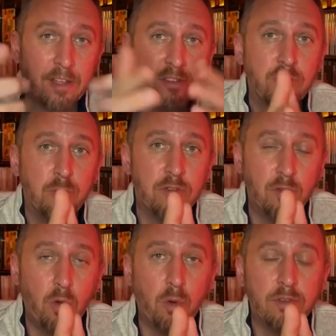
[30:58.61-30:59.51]
which, of
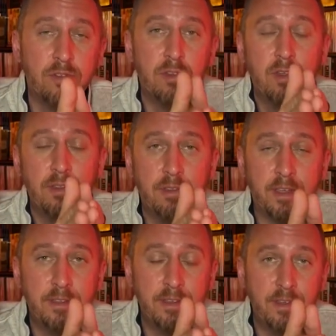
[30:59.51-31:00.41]
course,
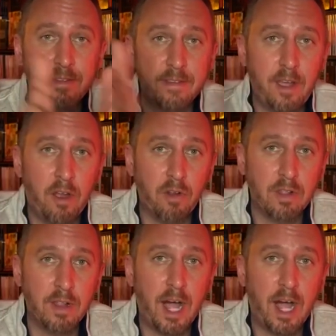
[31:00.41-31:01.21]
dictates our lives and